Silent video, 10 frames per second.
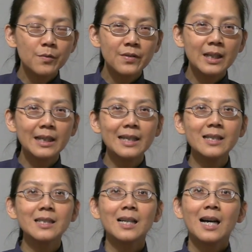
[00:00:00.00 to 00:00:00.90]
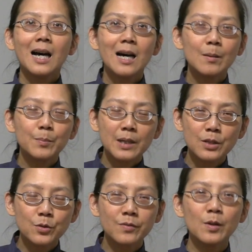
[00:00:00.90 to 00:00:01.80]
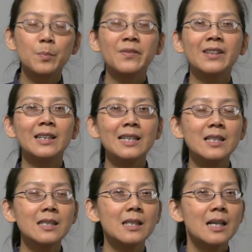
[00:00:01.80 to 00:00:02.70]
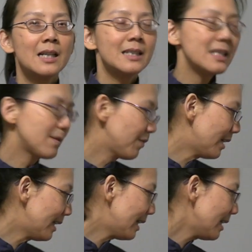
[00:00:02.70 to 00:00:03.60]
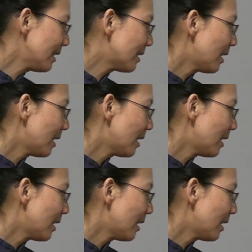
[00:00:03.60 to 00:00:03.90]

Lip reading: feelings, unpleasurable feelings. These feelings